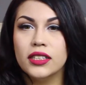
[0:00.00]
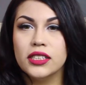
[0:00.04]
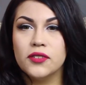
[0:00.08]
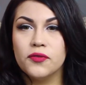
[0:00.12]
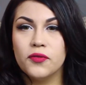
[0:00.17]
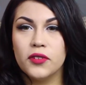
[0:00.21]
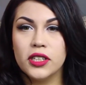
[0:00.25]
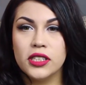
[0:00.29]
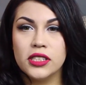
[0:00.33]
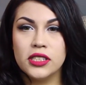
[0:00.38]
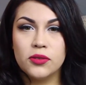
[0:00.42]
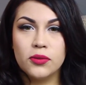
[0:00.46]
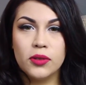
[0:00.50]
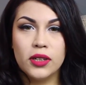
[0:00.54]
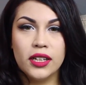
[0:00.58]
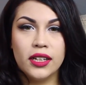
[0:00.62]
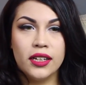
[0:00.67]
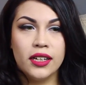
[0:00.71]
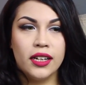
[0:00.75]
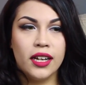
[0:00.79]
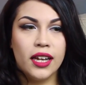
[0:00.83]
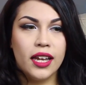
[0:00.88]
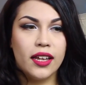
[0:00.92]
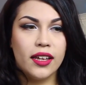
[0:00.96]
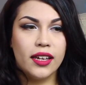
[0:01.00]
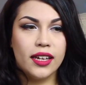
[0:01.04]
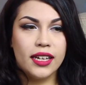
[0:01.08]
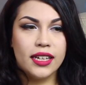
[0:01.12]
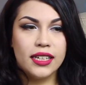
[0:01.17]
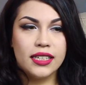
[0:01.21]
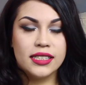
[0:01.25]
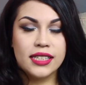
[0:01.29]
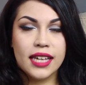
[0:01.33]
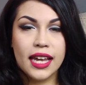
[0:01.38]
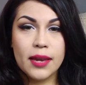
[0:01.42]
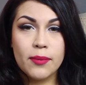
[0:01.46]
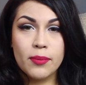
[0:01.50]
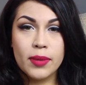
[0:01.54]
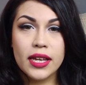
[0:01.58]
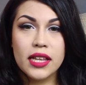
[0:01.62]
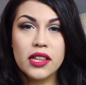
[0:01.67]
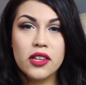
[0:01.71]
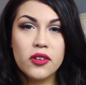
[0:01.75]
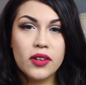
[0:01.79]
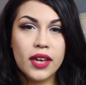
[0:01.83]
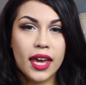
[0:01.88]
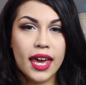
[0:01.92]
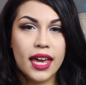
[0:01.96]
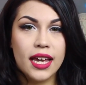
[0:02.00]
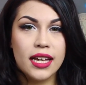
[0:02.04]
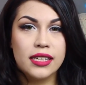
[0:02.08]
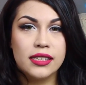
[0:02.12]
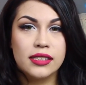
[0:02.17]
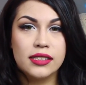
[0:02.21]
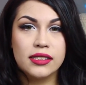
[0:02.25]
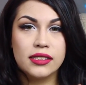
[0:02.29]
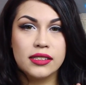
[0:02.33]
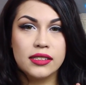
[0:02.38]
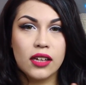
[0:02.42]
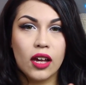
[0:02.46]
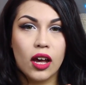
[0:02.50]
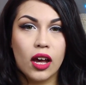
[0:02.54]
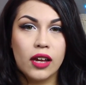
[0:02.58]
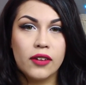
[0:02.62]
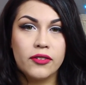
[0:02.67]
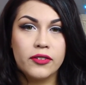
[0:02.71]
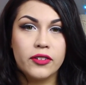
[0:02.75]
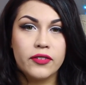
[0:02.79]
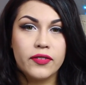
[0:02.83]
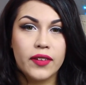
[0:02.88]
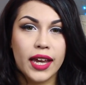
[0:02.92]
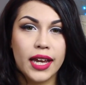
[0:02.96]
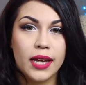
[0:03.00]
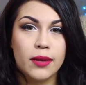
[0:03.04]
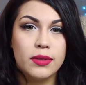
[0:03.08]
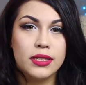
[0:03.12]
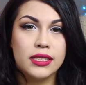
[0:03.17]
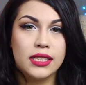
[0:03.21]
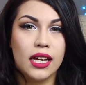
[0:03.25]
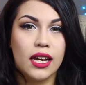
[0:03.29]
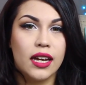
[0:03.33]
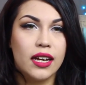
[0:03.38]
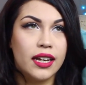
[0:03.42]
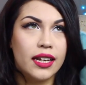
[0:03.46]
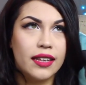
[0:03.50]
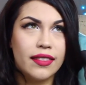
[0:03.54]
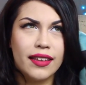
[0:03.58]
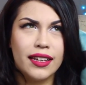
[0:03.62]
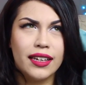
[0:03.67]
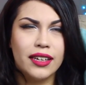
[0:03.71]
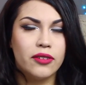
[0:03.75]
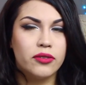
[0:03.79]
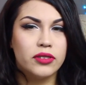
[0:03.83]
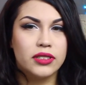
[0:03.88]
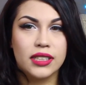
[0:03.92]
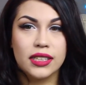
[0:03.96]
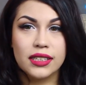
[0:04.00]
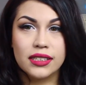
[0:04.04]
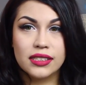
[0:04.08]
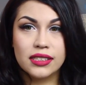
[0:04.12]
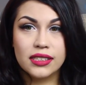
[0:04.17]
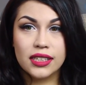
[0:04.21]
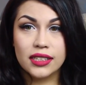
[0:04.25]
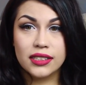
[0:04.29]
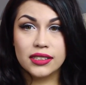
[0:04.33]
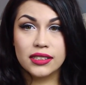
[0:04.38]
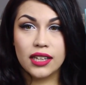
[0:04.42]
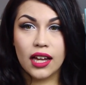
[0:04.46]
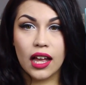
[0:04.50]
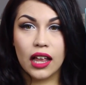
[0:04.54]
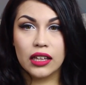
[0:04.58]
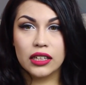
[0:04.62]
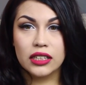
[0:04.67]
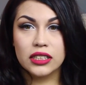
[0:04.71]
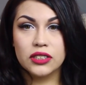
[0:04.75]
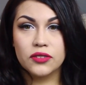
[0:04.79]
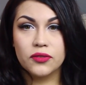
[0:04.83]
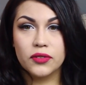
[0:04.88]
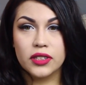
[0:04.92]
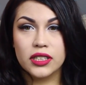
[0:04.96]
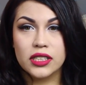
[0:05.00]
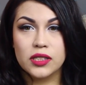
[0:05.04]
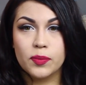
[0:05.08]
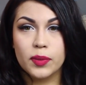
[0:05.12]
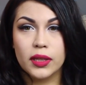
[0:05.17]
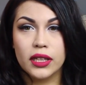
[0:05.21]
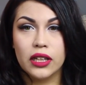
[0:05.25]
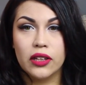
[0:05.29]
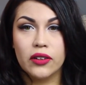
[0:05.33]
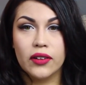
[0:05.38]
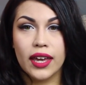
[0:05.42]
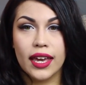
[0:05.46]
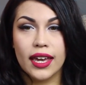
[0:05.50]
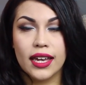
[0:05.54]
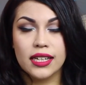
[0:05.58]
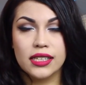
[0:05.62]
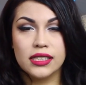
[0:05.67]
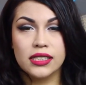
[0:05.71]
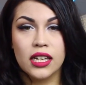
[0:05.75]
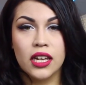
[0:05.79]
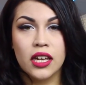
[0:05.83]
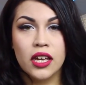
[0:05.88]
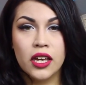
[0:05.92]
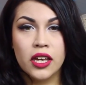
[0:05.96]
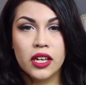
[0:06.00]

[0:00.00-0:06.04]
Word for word: This first one is a pillowcase off of Amazon. I think it was like $6 for this pillowcase.